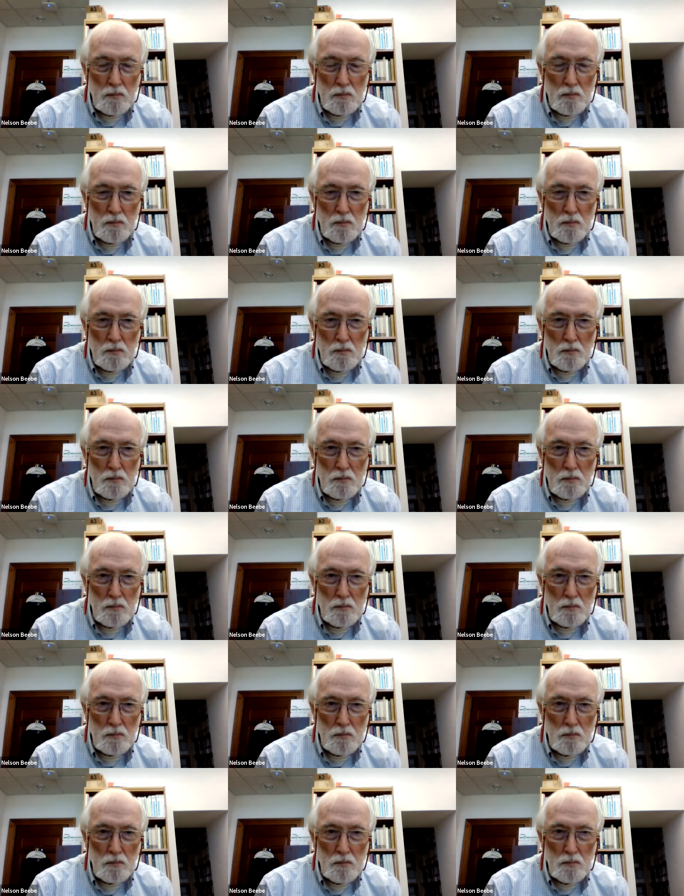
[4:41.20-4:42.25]

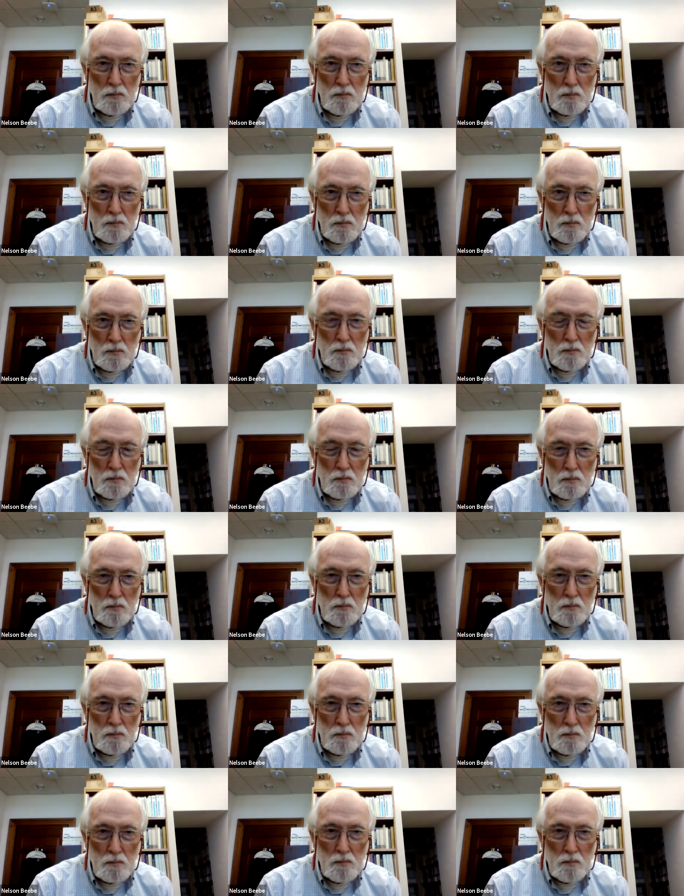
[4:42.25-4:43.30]

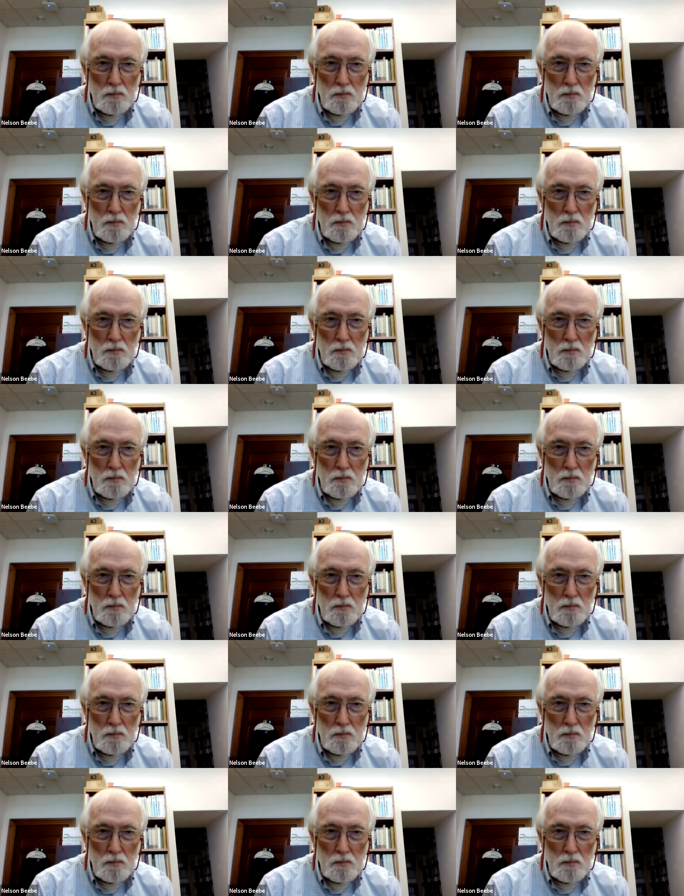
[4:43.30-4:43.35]
No one is speaking in this clip.